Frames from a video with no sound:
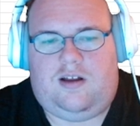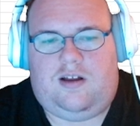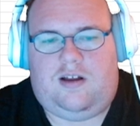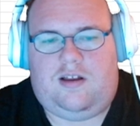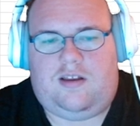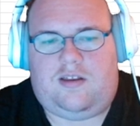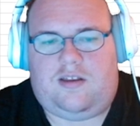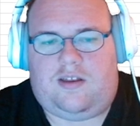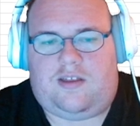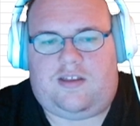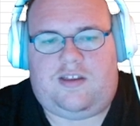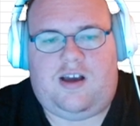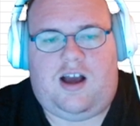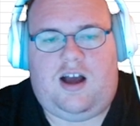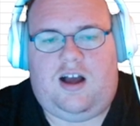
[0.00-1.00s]
just
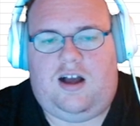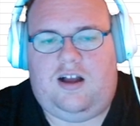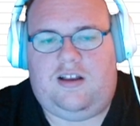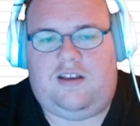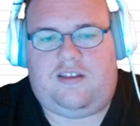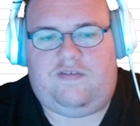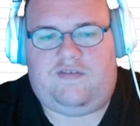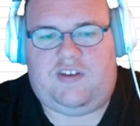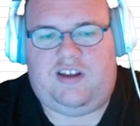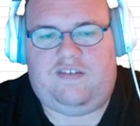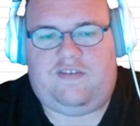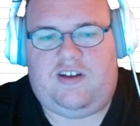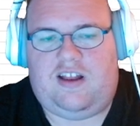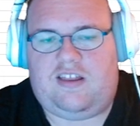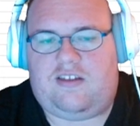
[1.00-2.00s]
tons of
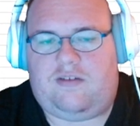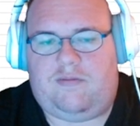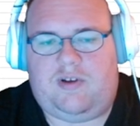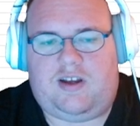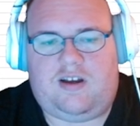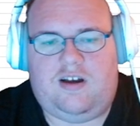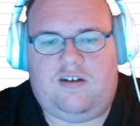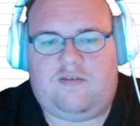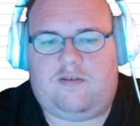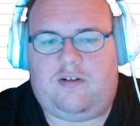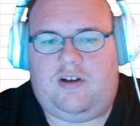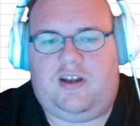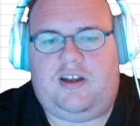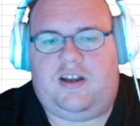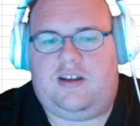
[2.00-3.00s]
defense and
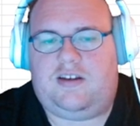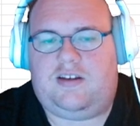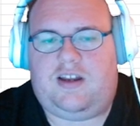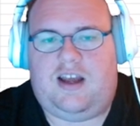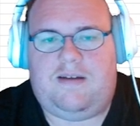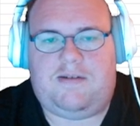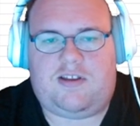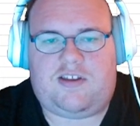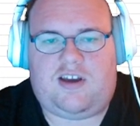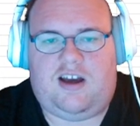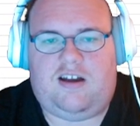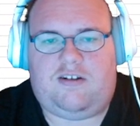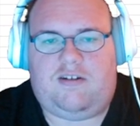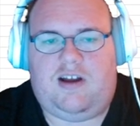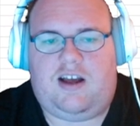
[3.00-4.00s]
recovery and damage
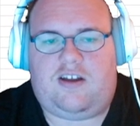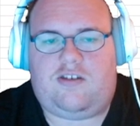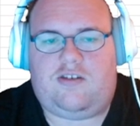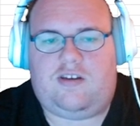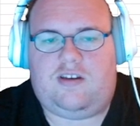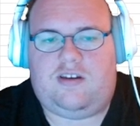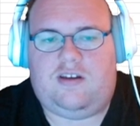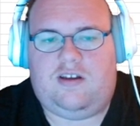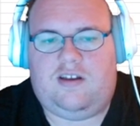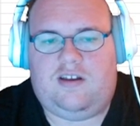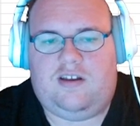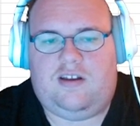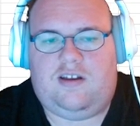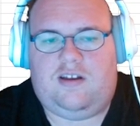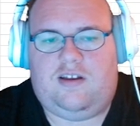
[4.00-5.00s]
counteraction,
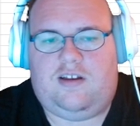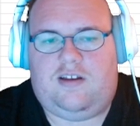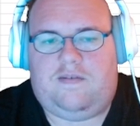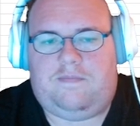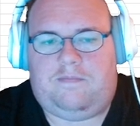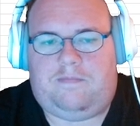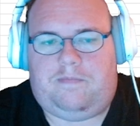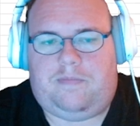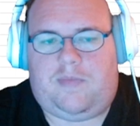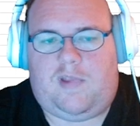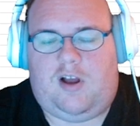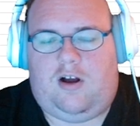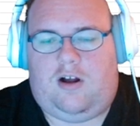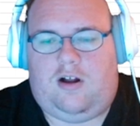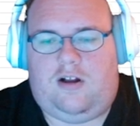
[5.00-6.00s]

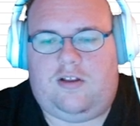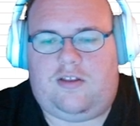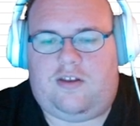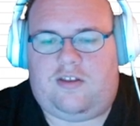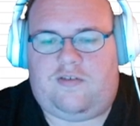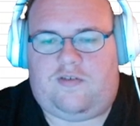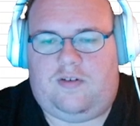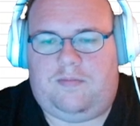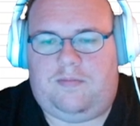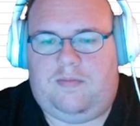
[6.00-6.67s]
all just from